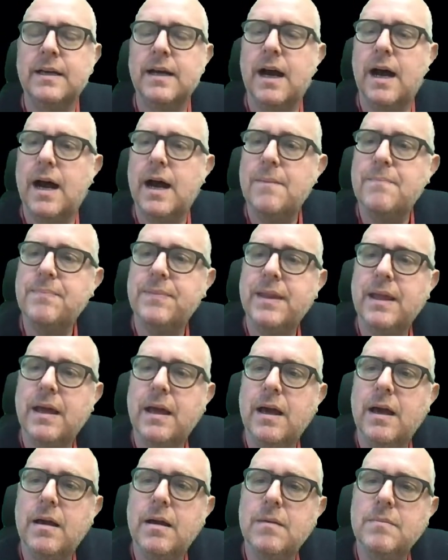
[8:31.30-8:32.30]
Um,
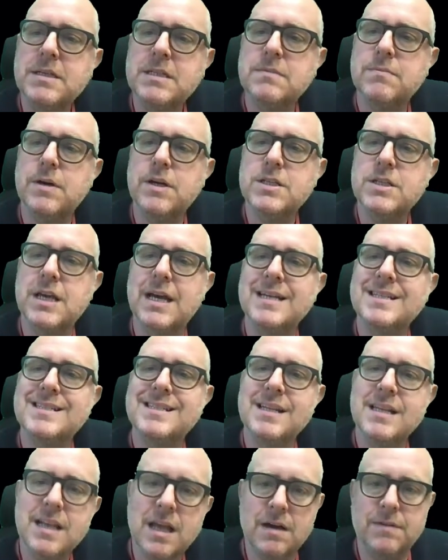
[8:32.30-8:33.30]
Mr. Mercer has
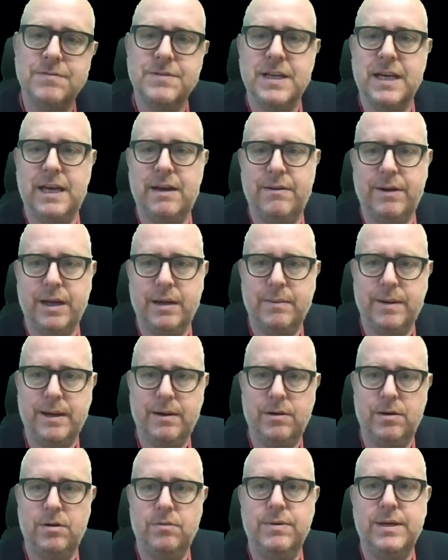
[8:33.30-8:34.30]
loved hearing
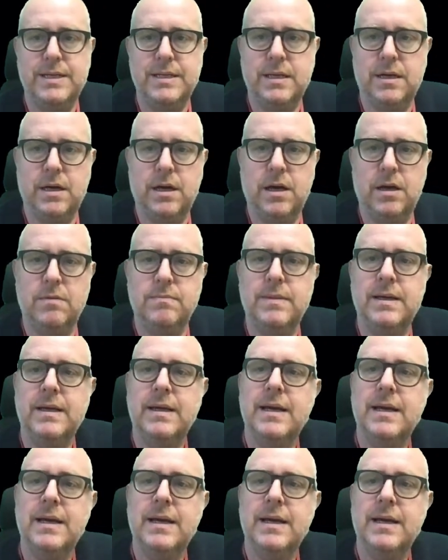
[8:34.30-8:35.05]
about her reading at home,